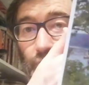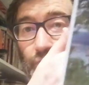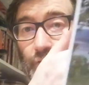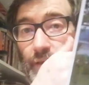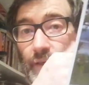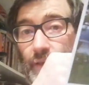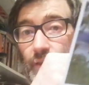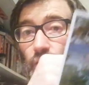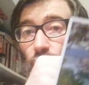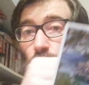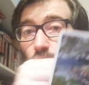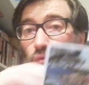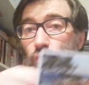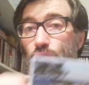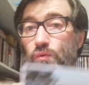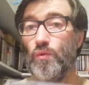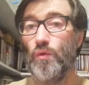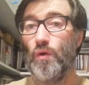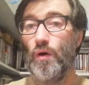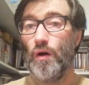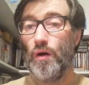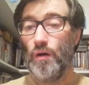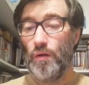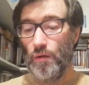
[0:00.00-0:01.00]
thank you
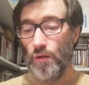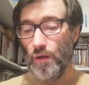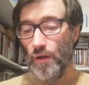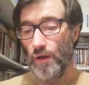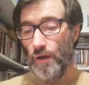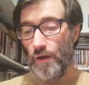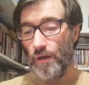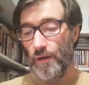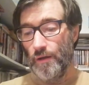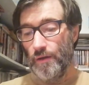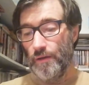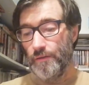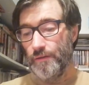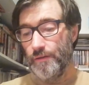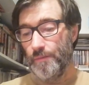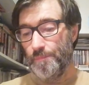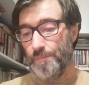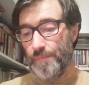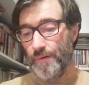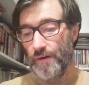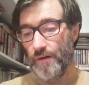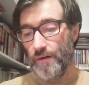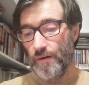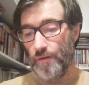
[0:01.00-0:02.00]
to all the
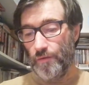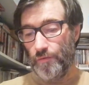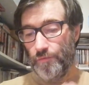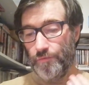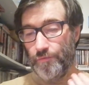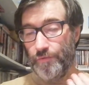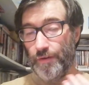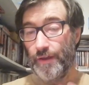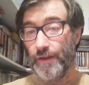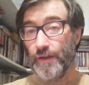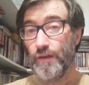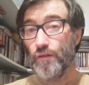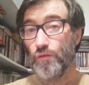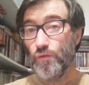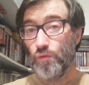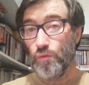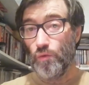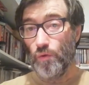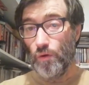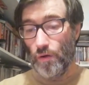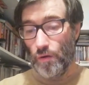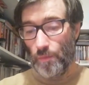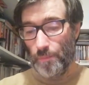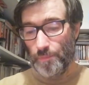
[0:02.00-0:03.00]

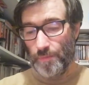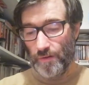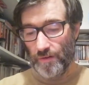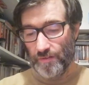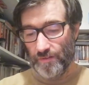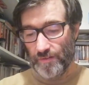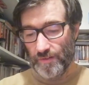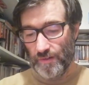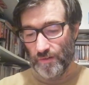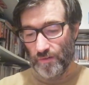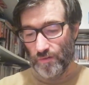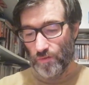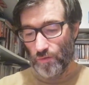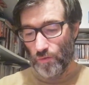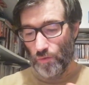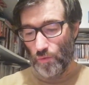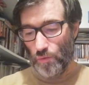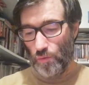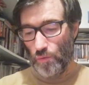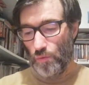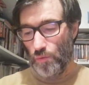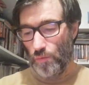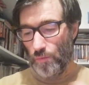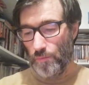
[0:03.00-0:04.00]
persons
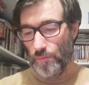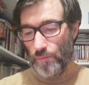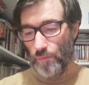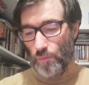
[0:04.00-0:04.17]
who